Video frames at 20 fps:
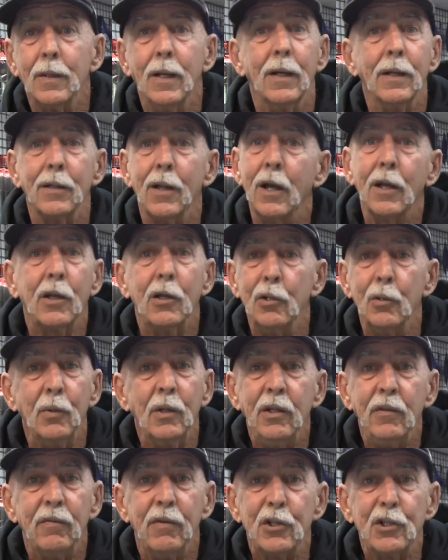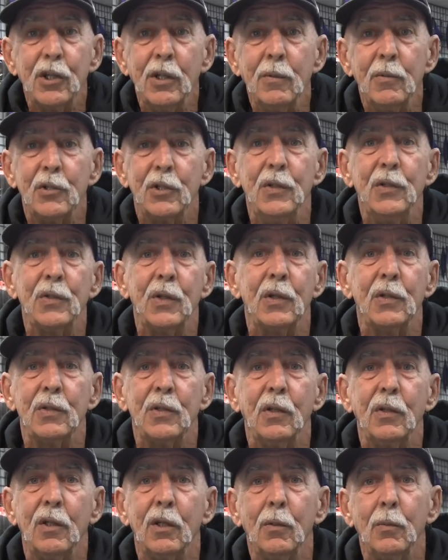Yeah, I'm not going to do any fishing. She's going to
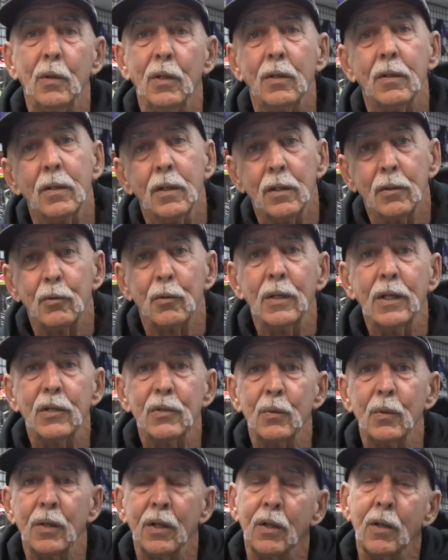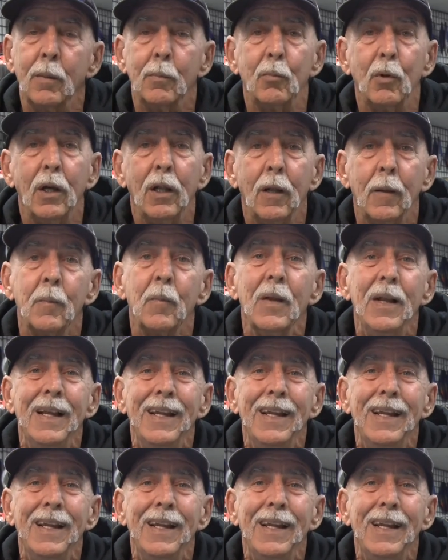sit there with drinks with an umbrella